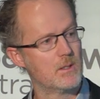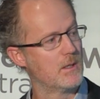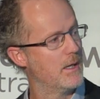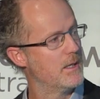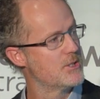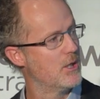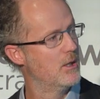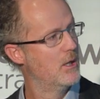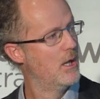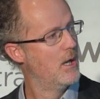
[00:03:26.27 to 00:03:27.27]
Okay, so
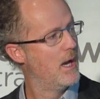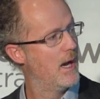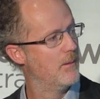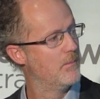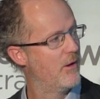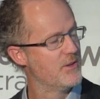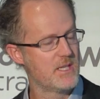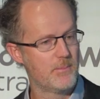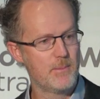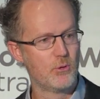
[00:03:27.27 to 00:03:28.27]

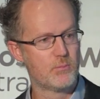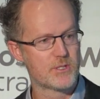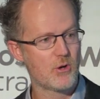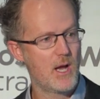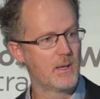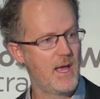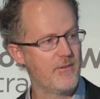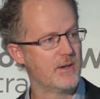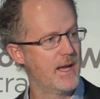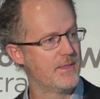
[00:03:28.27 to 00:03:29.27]
obviously, people who are prescribing it
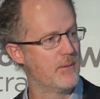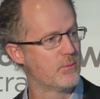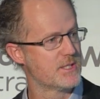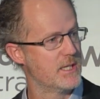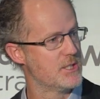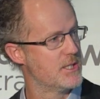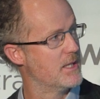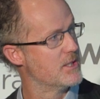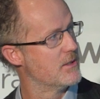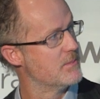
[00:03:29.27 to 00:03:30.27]
haven't had that procedure
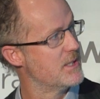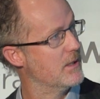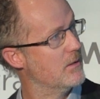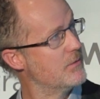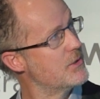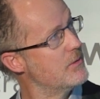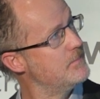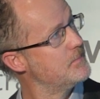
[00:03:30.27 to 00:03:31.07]
done to themselves.